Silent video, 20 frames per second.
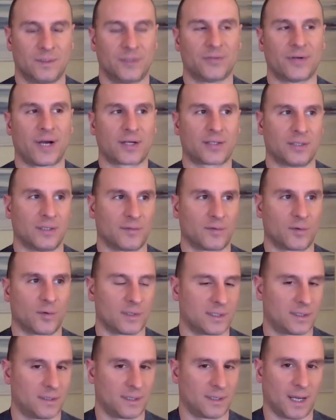direction of
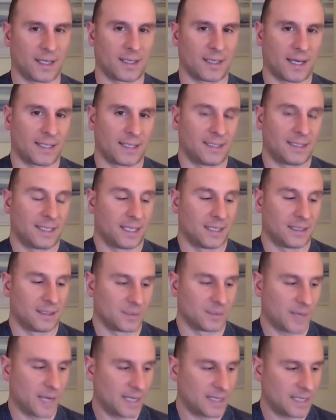course that I take this
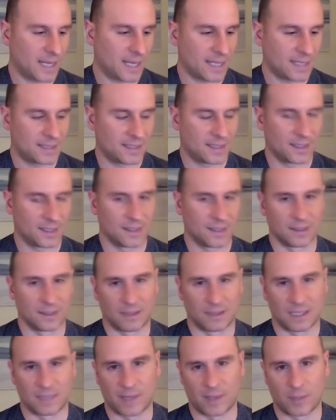podcast in and a
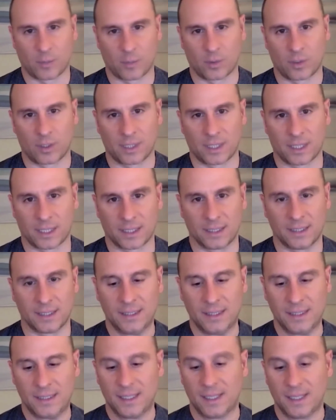lot of my work and
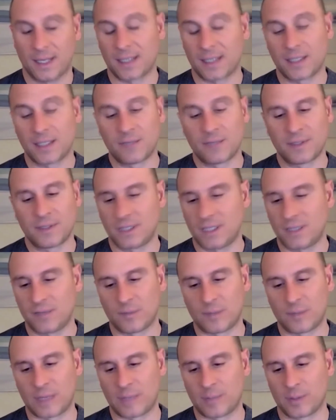
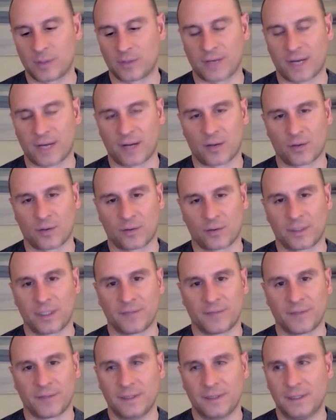even my book, Radical
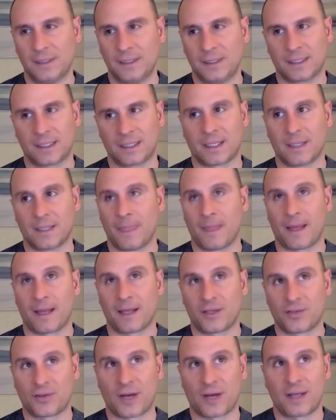Relief. Like I
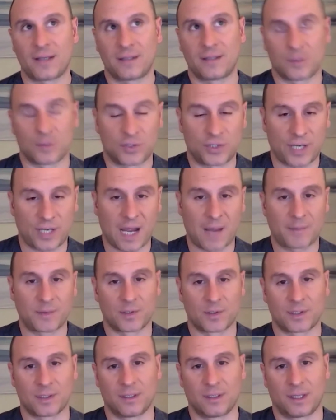tried those
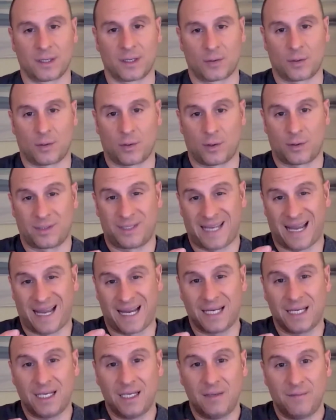chapters in there are
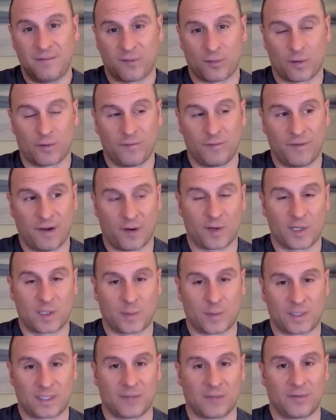tiny for a very
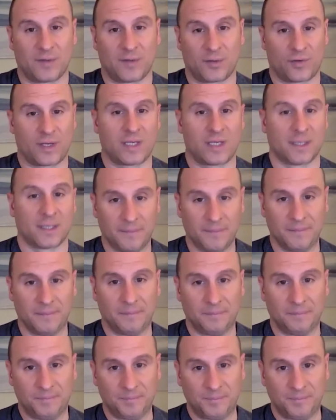specific reason